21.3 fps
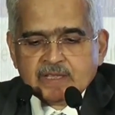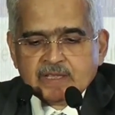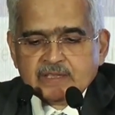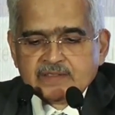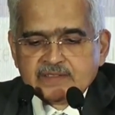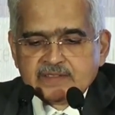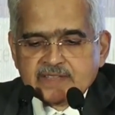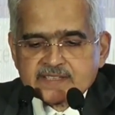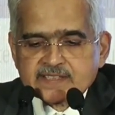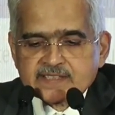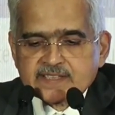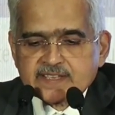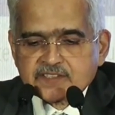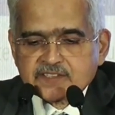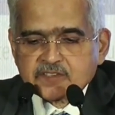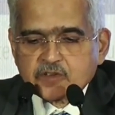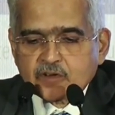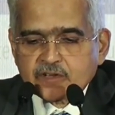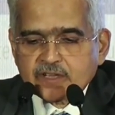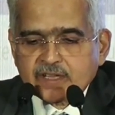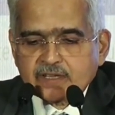This
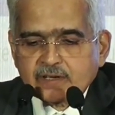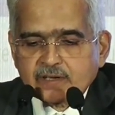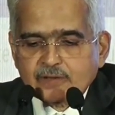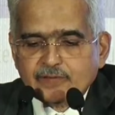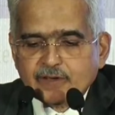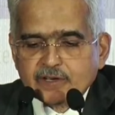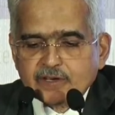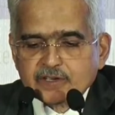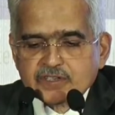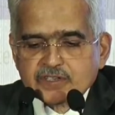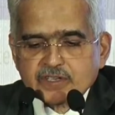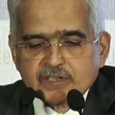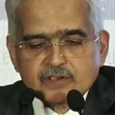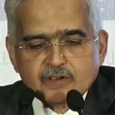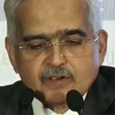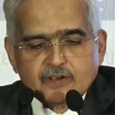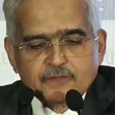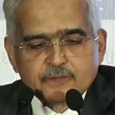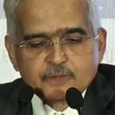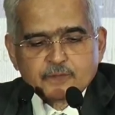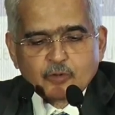historical function
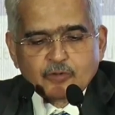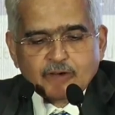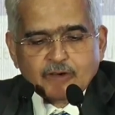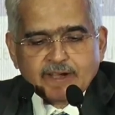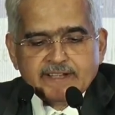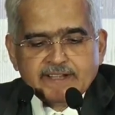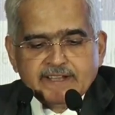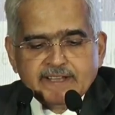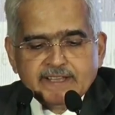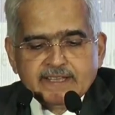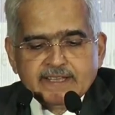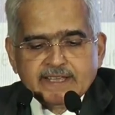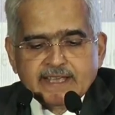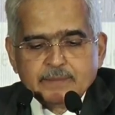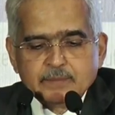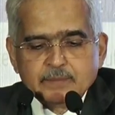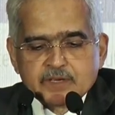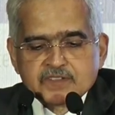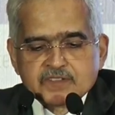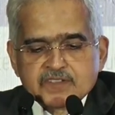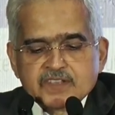of providing
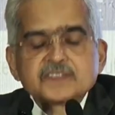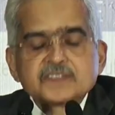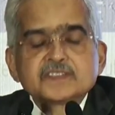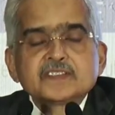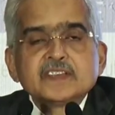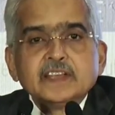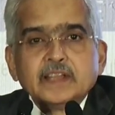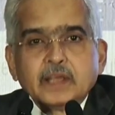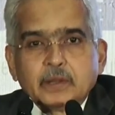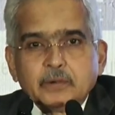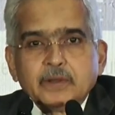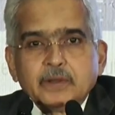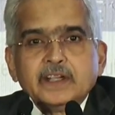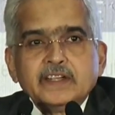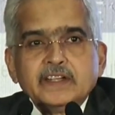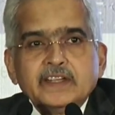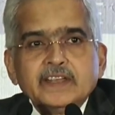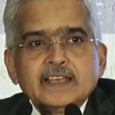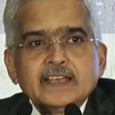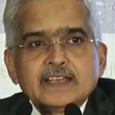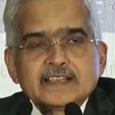emergency
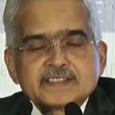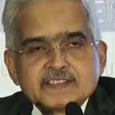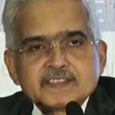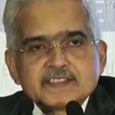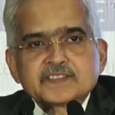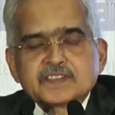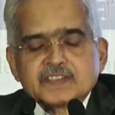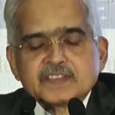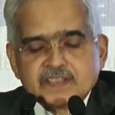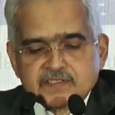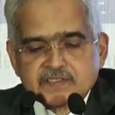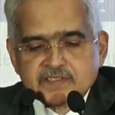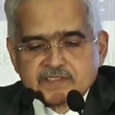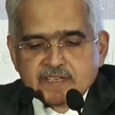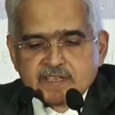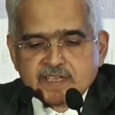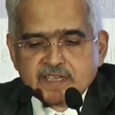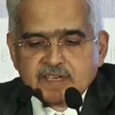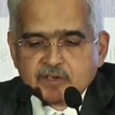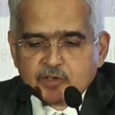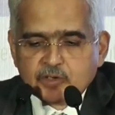liquidity assistance
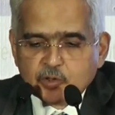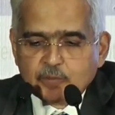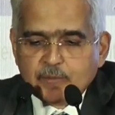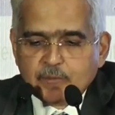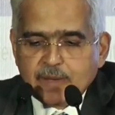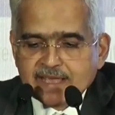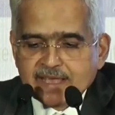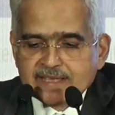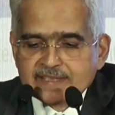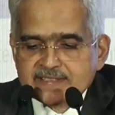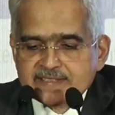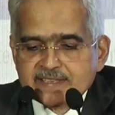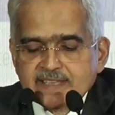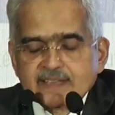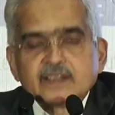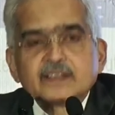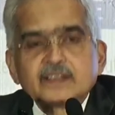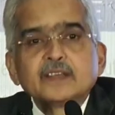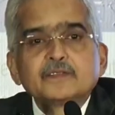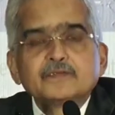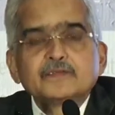to banks and
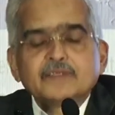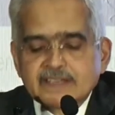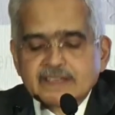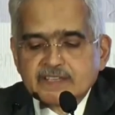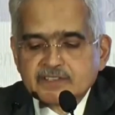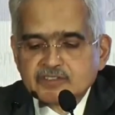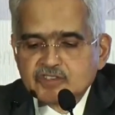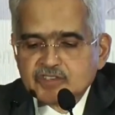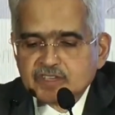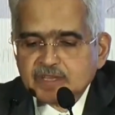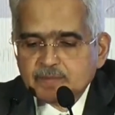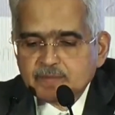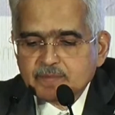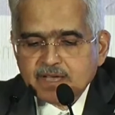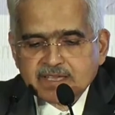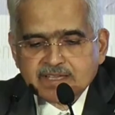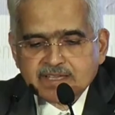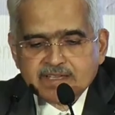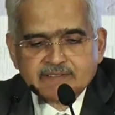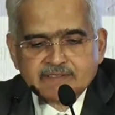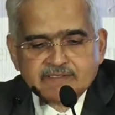other financial
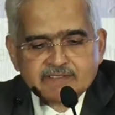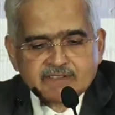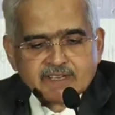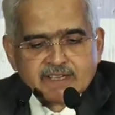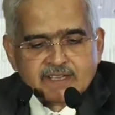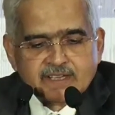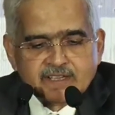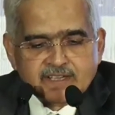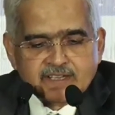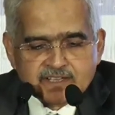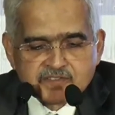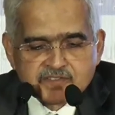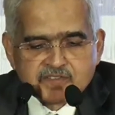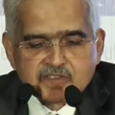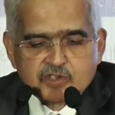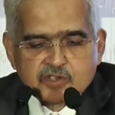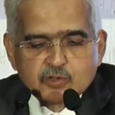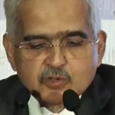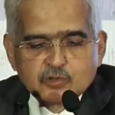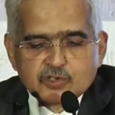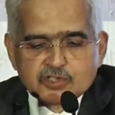market
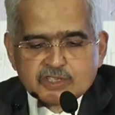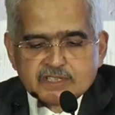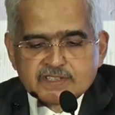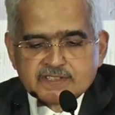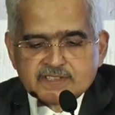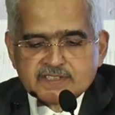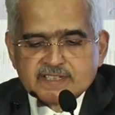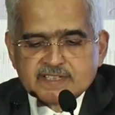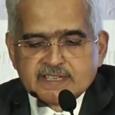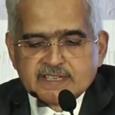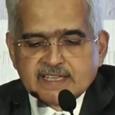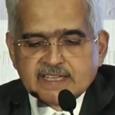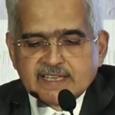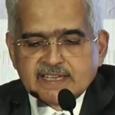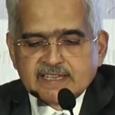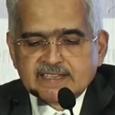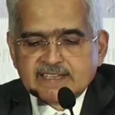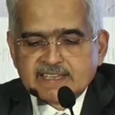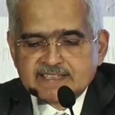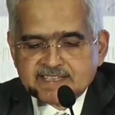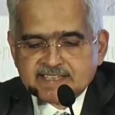institutions
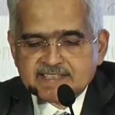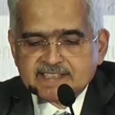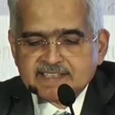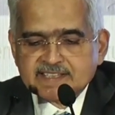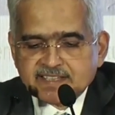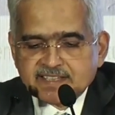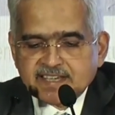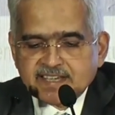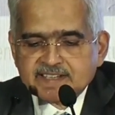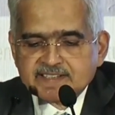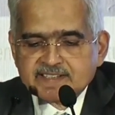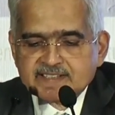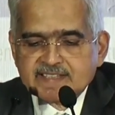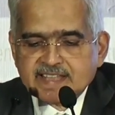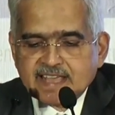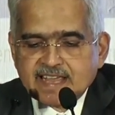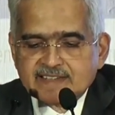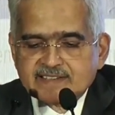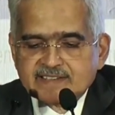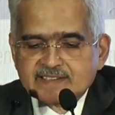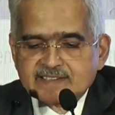necessitates
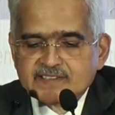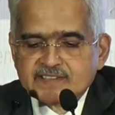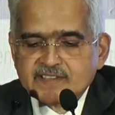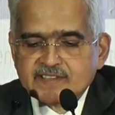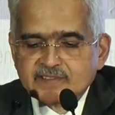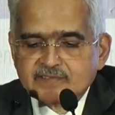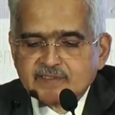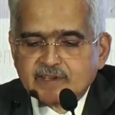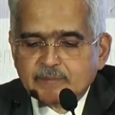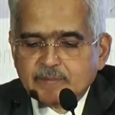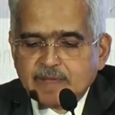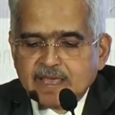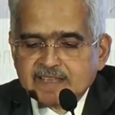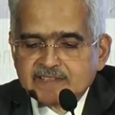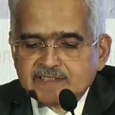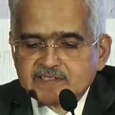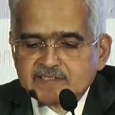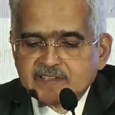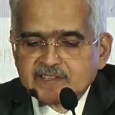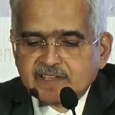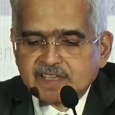that central
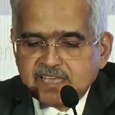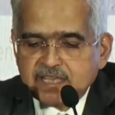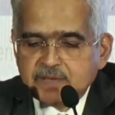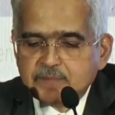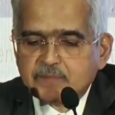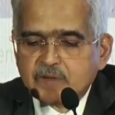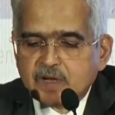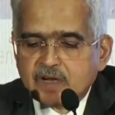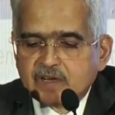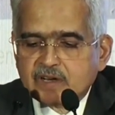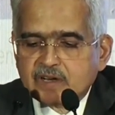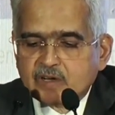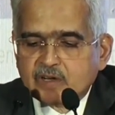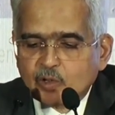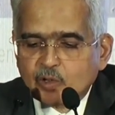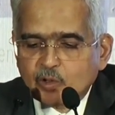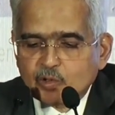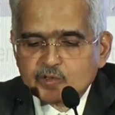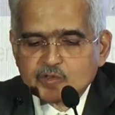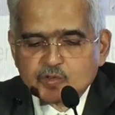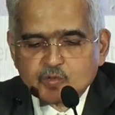banks keep a
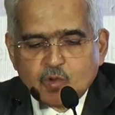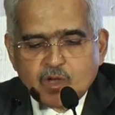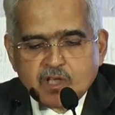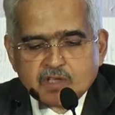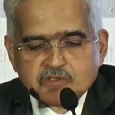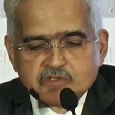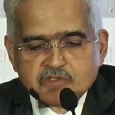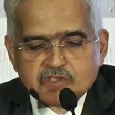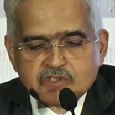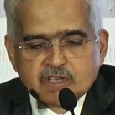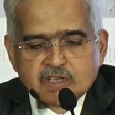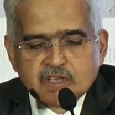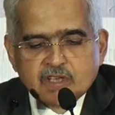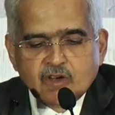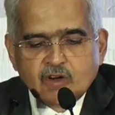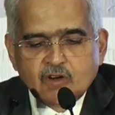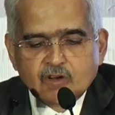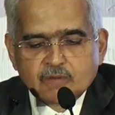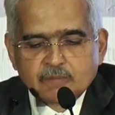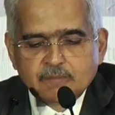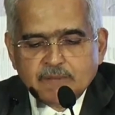close watch
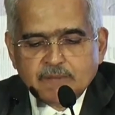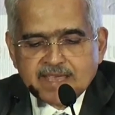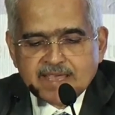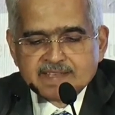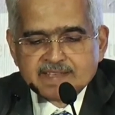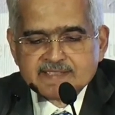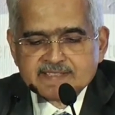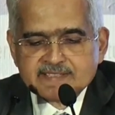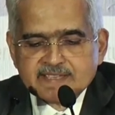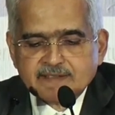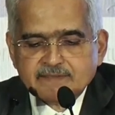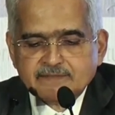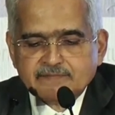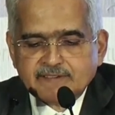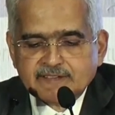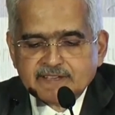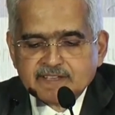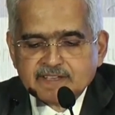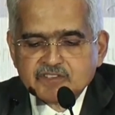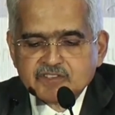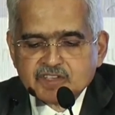on banks and
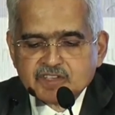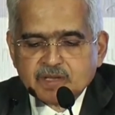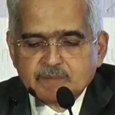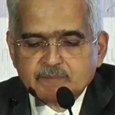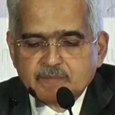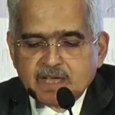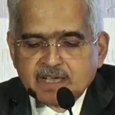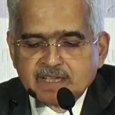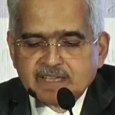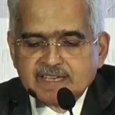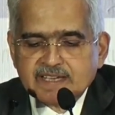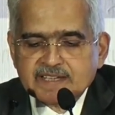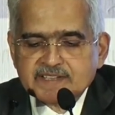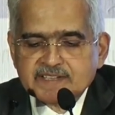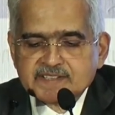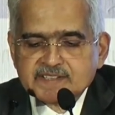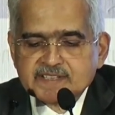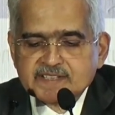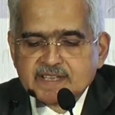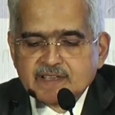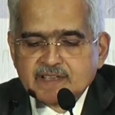financial
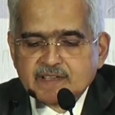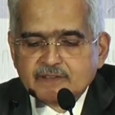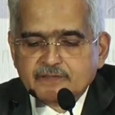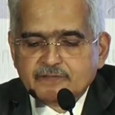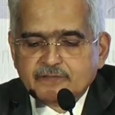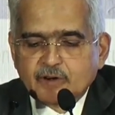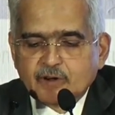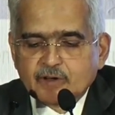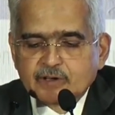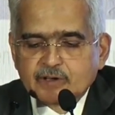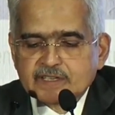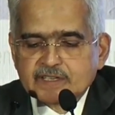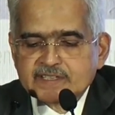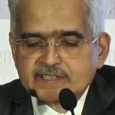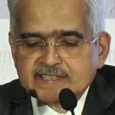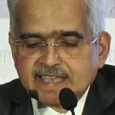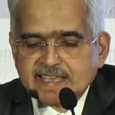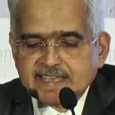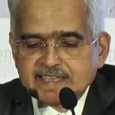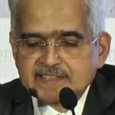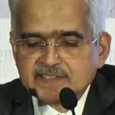markets for
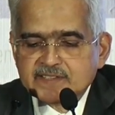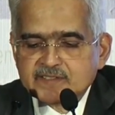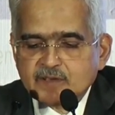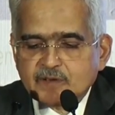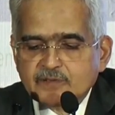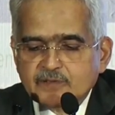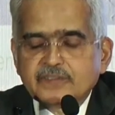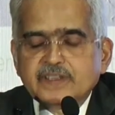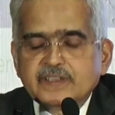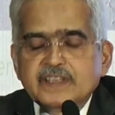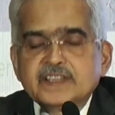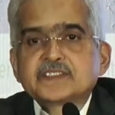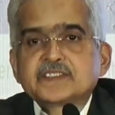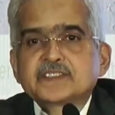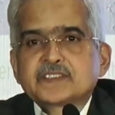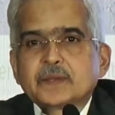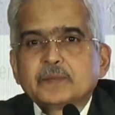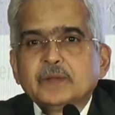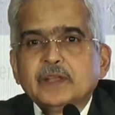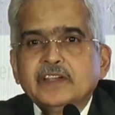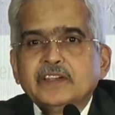signs of
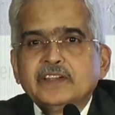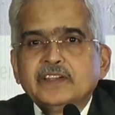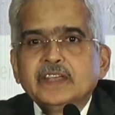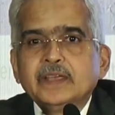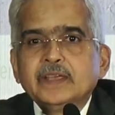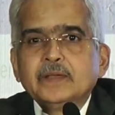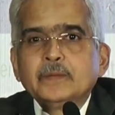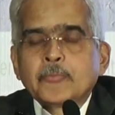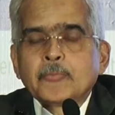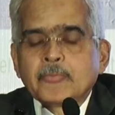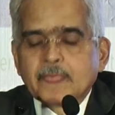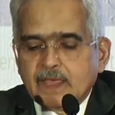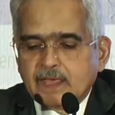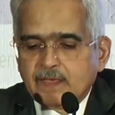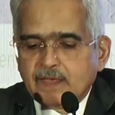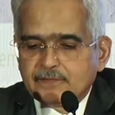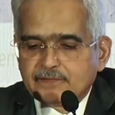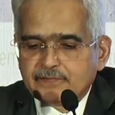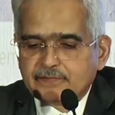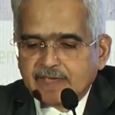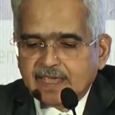instability,
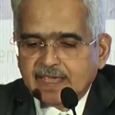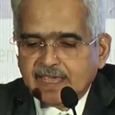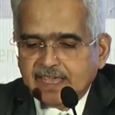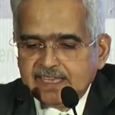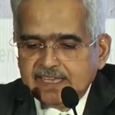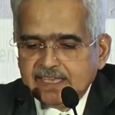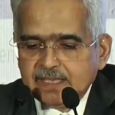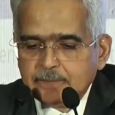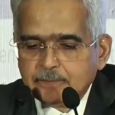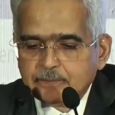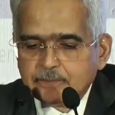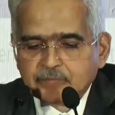if any.